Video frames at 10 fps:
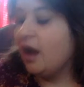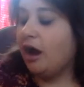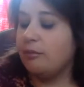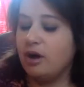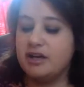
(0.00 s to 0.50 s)

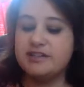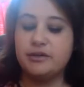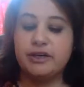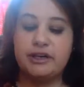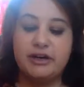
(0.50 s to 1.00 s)
I'm
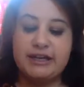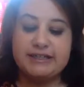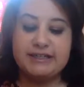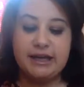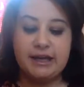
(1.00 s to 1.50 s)
also
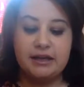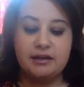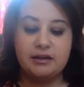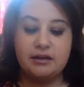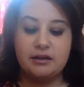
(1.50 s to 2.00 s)
hearing
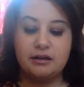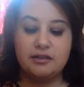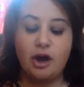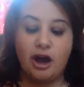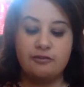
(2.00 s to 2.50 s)
take
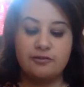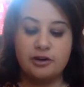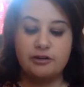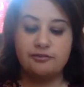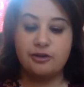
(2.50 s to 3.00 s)
the
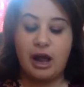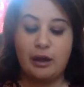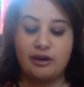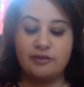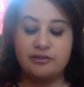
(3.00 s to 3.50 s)
offer for
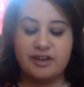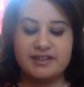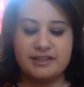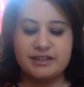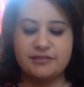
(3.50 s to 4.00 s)
however it
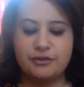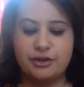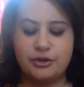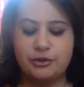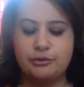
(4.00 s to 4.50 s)
resonates for
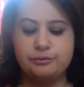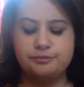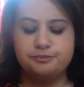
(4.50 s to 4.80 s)
you.